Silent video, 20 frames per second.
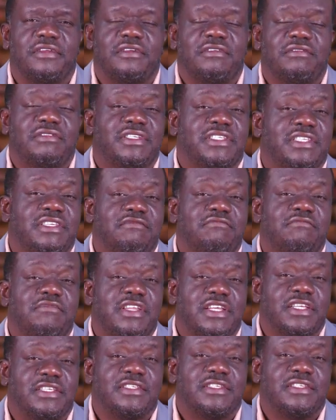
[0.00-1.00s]
Receive
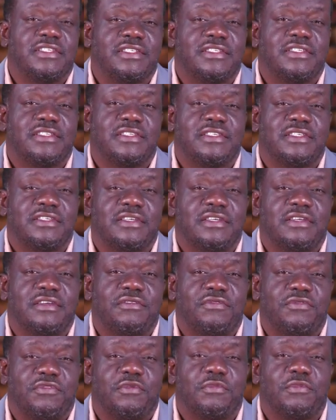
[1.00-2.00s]
blessings
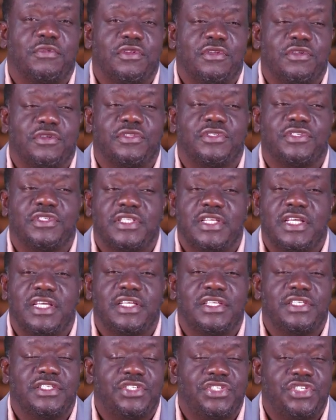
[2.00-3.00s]
from the Lord today
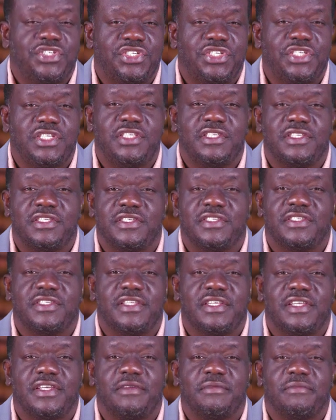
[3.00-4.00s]
in
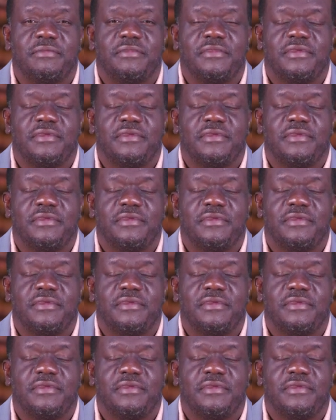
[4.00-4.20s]
Jesus' name.